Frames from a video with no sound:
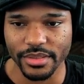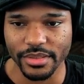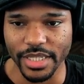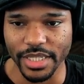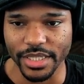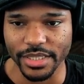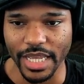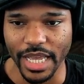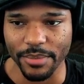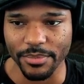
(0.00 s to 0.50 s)

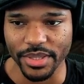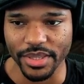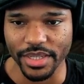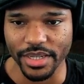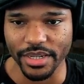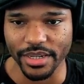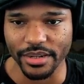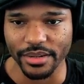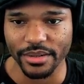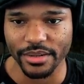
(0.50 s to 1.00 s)
That didn't happen
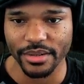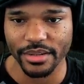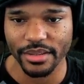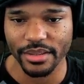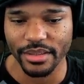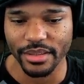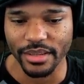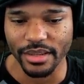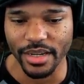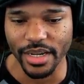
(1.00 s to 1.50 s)
there.
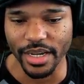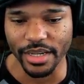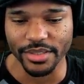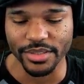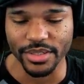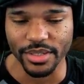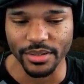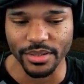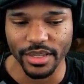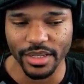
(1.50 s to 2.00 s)
All right,
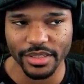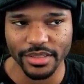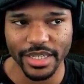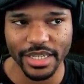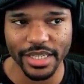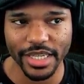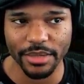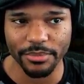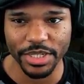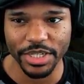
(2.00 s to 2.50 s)
so
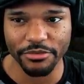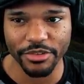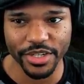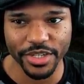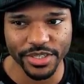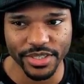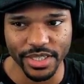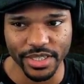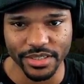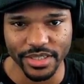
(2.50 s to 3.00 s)
didn't get many
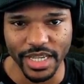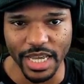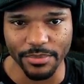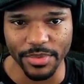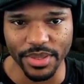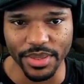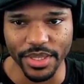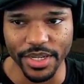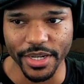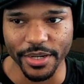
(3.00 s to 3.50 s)
ricochets to
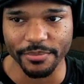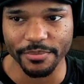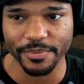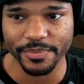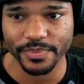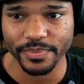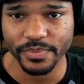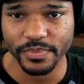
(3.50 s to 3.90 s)
happen there.